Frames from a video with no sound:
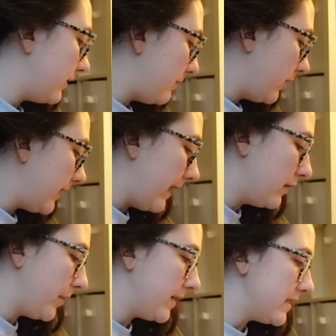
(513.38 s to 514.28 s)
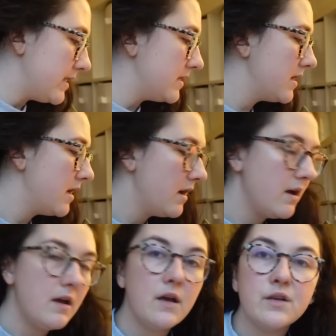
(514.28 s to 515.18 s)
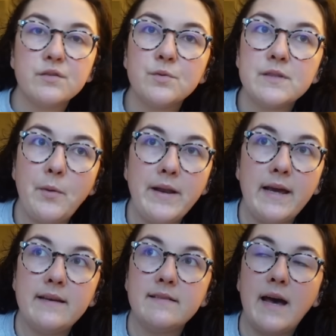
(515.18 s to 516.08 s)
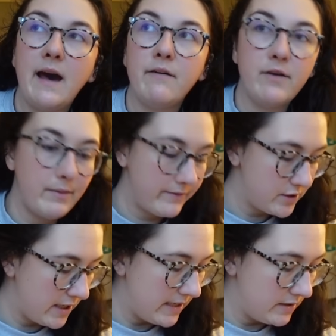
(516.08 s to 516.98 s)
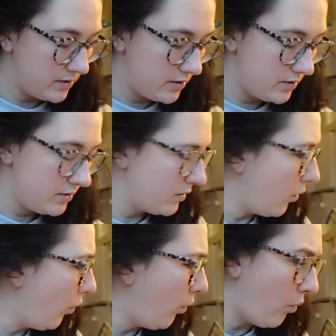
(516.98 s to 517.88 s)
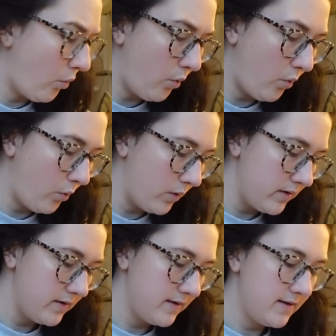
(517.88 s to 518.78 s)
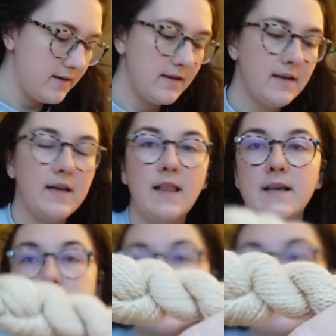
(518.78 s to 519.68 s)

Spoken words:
I'm not a yellow person, so it's quite nice to have a bit of a change. Oh, it's like a